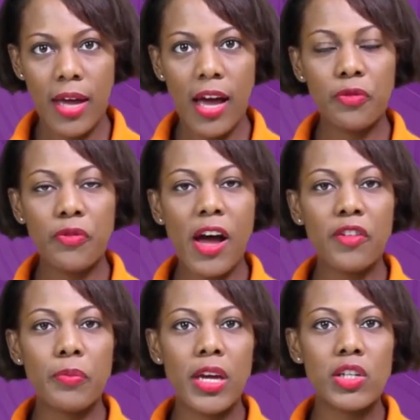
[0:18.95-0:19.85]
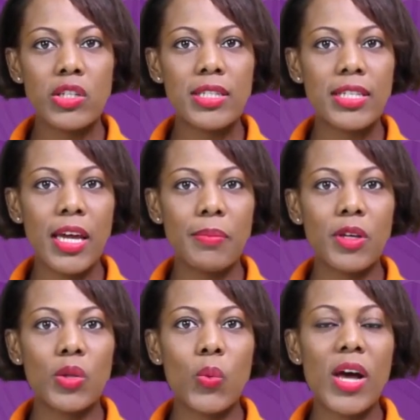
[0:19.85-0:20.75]
And 5 Bajans named
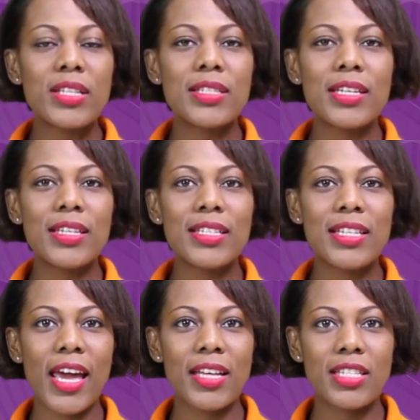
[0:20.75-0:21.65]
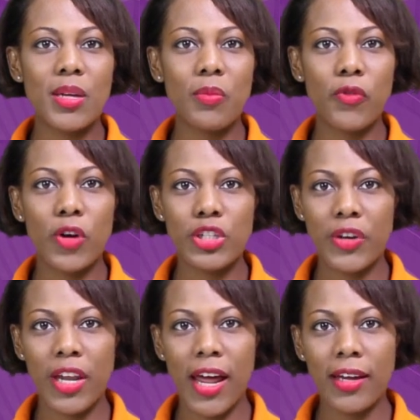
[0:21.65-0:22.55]
in the West Indies A team for
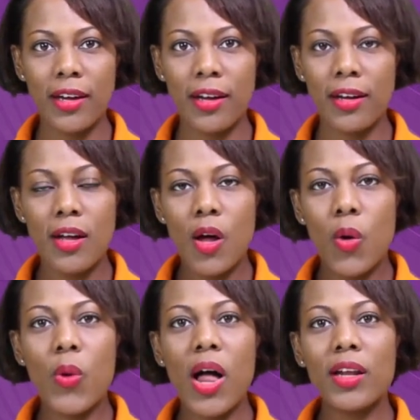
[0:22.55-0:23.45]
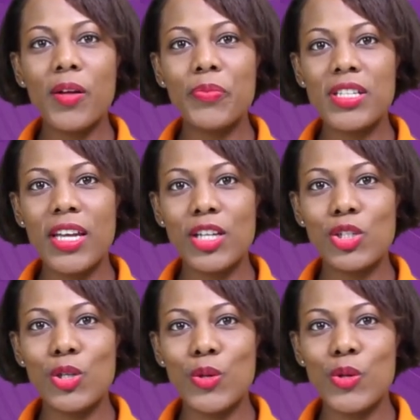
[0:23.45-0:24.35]
Sri Lanka. Welcome to
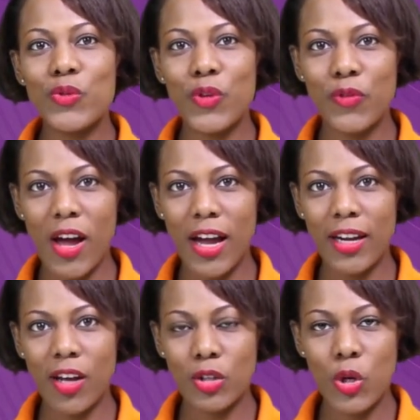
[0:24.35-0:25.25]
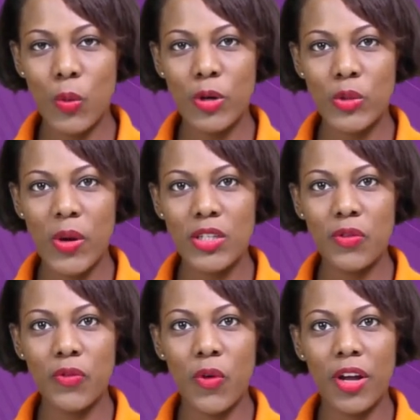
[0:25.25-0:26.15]
Nation News for Friday, October
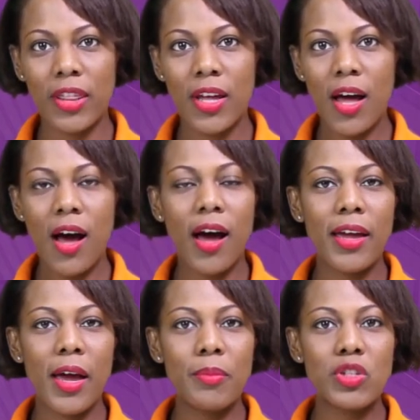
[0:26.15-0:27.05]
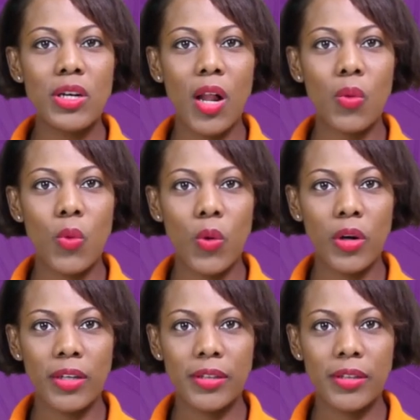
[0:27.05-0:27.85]
24th. I am Janelle Ward.